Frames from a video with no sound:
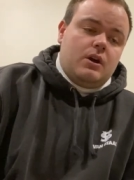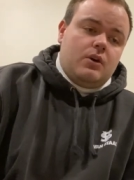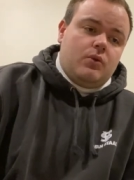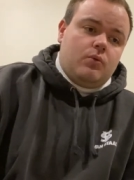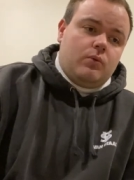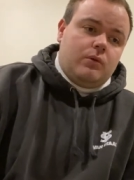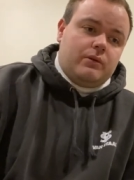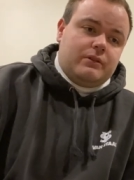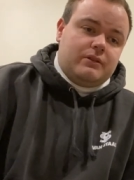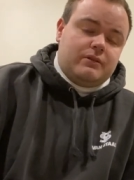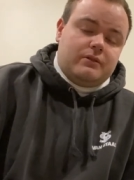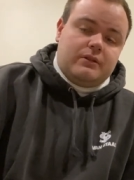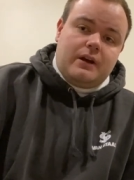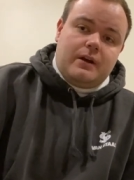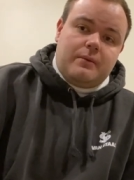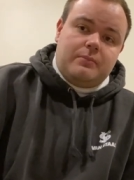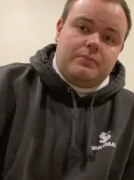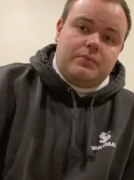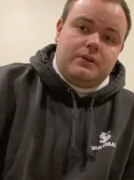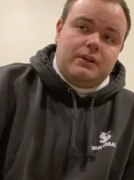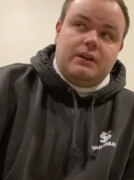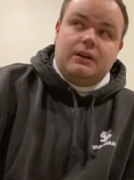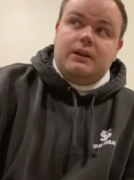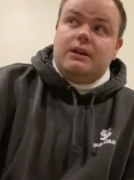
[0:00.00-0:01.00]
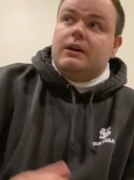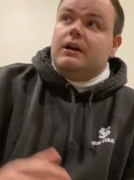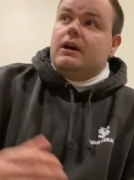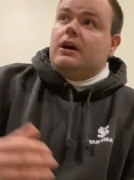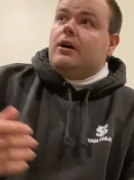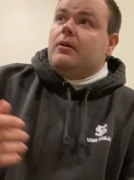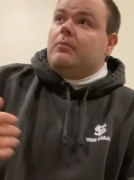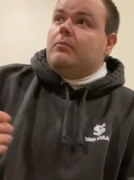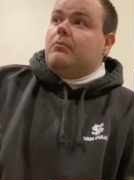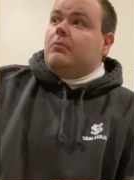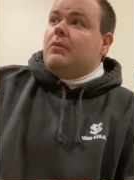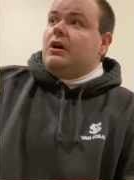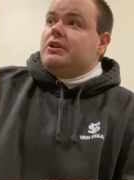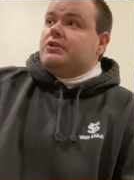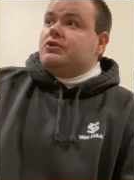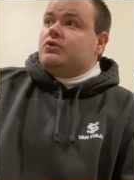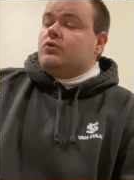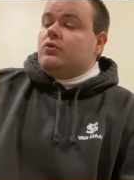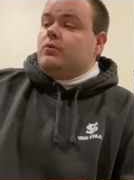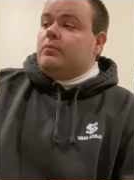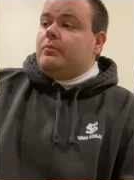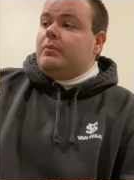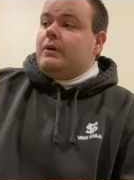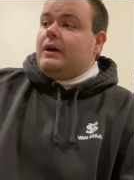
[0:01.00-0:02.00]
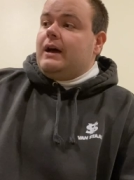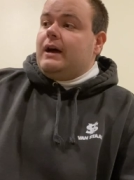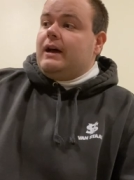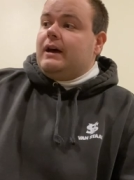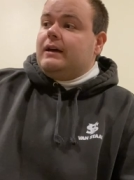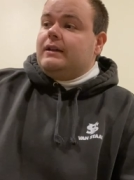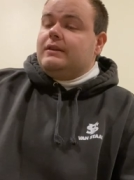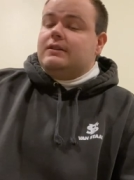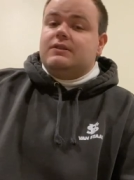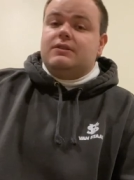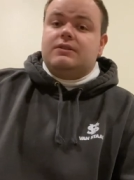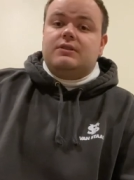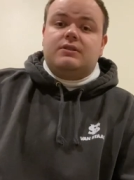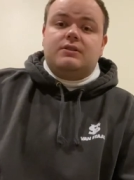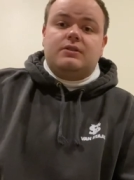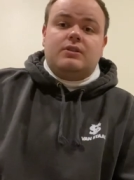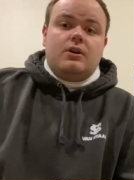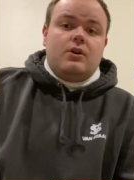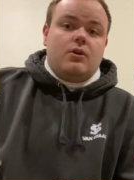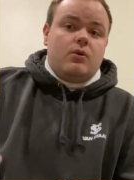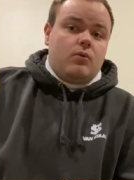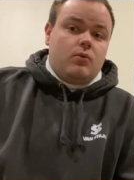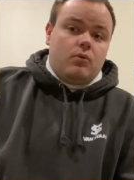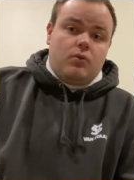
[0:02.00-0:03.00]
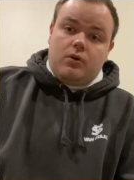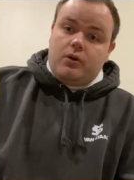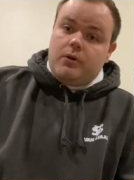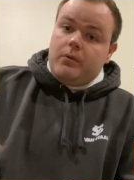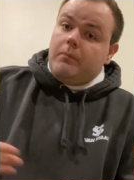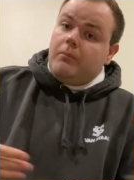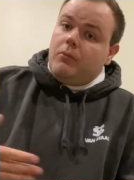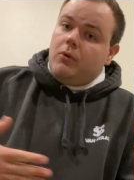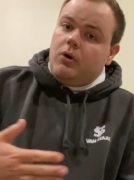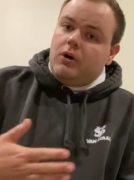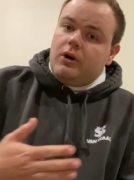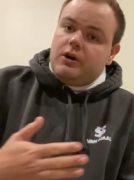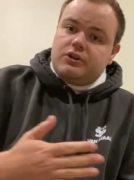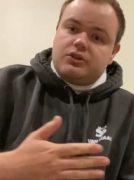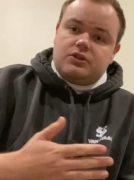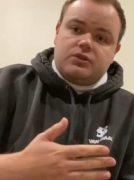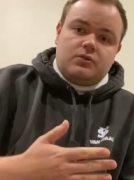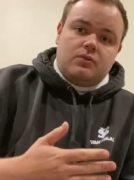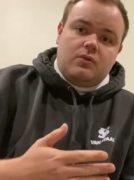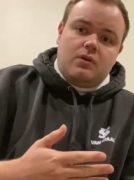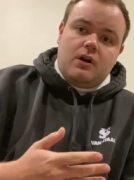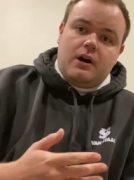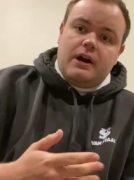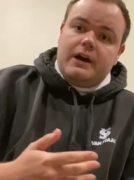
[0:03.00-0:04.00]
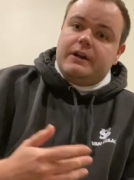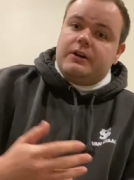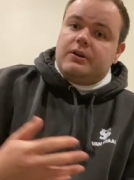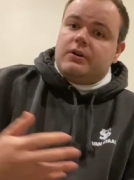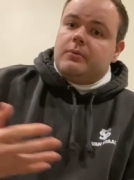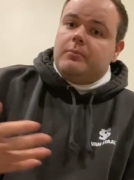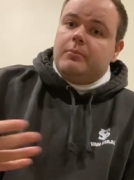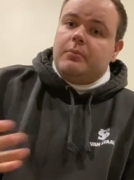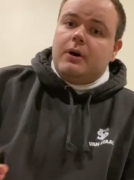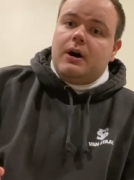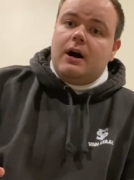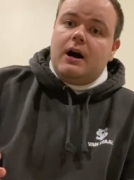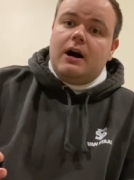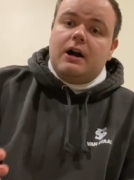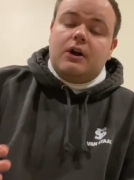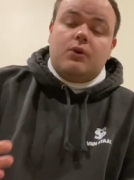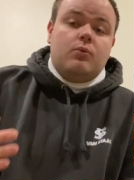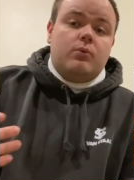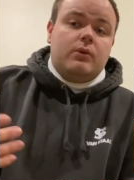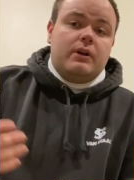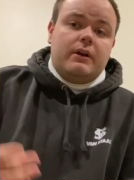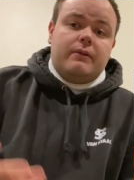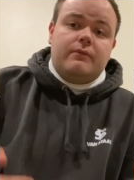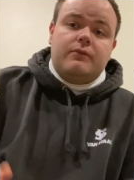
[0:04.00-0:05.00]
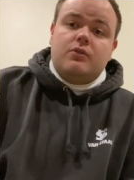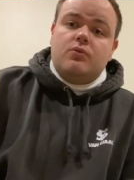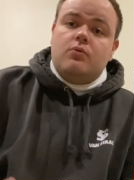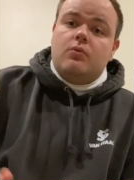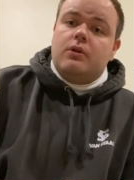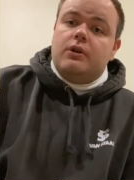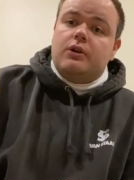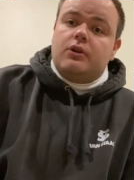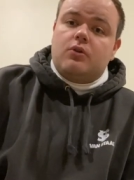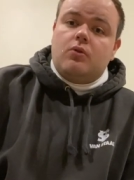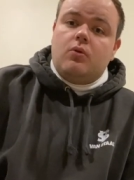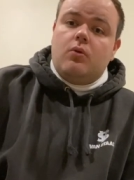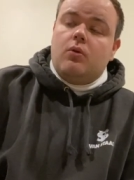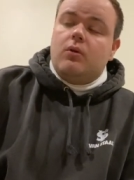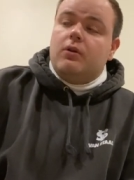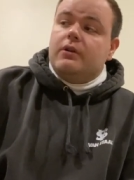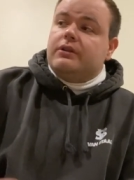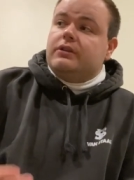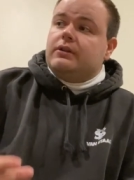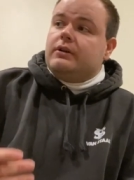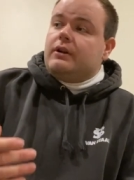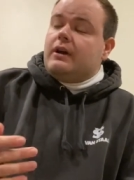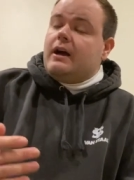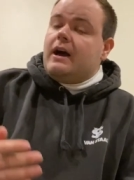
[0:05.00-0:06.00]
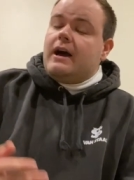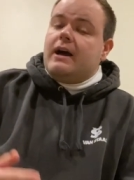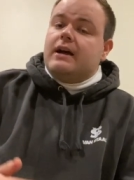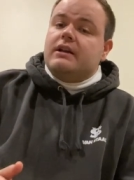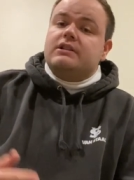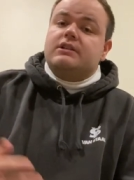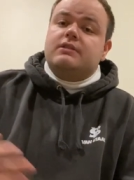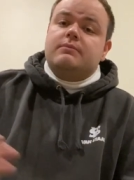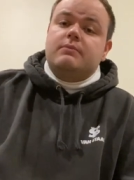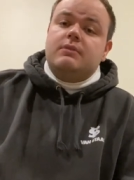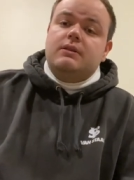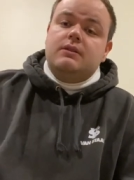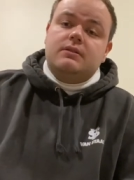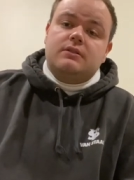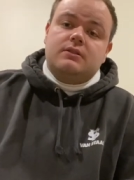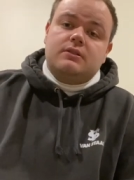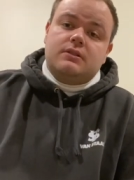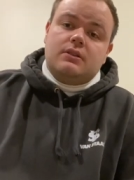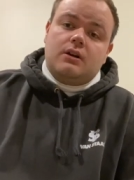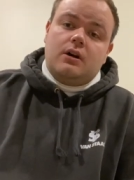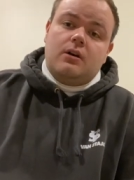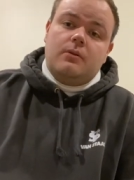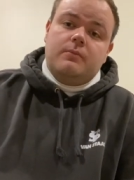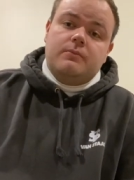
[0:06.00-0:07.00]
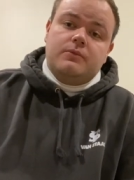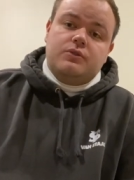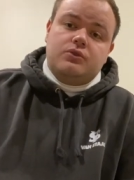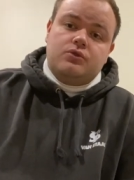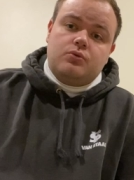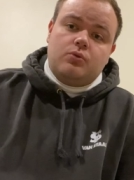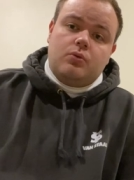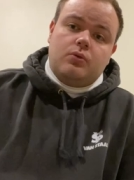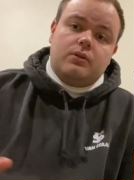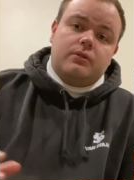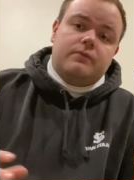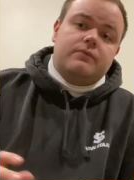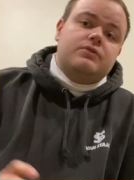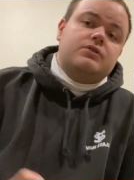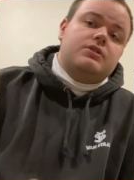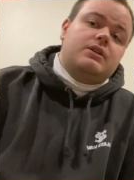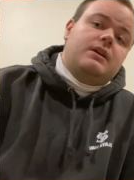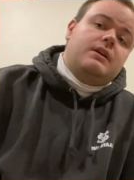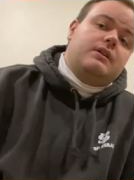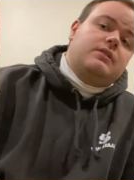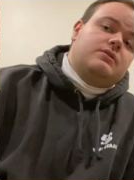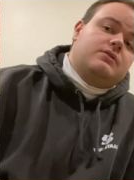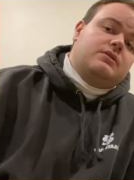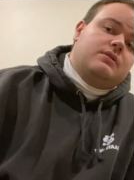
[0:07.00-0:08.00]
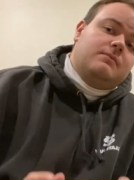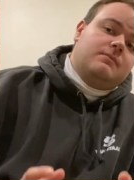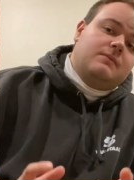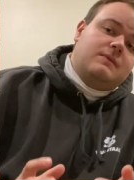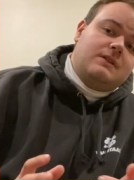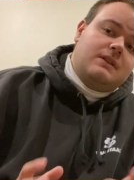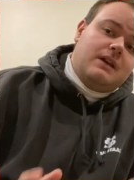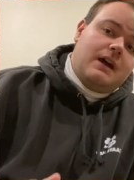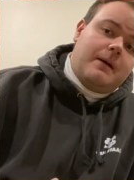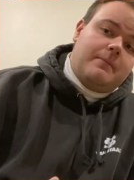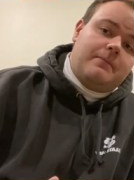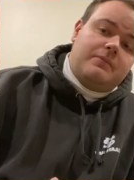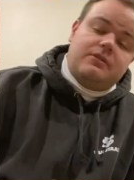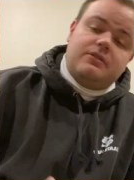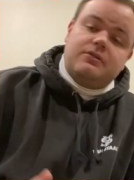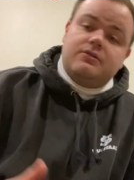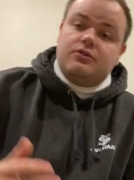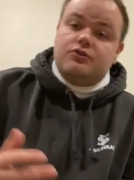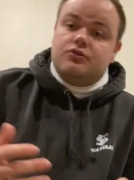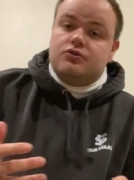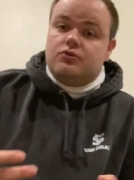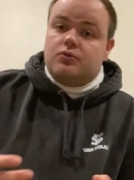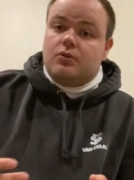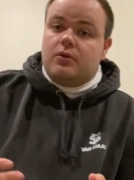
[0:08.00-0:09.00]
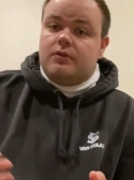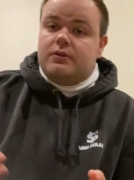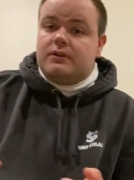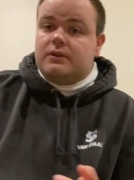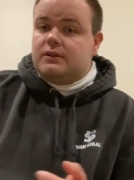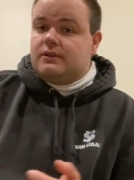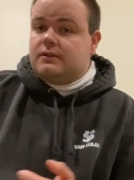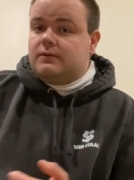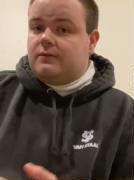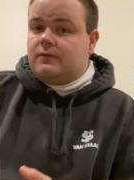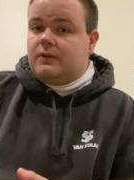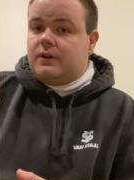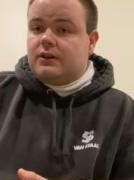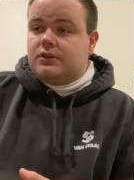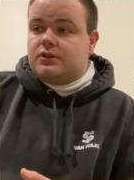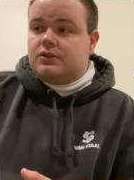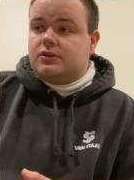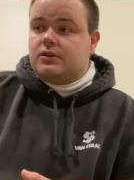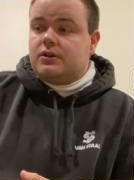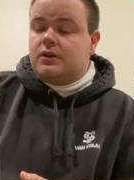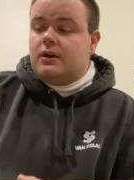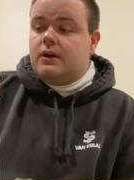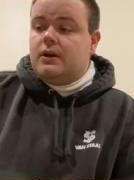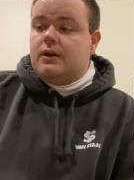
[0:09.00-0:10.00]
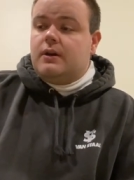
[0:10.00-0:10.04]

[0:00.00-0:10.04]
whether that be mussel beds, or a marsh line or bog, whatever you want to call it, there has to be some sort of change in depth to draw these fish.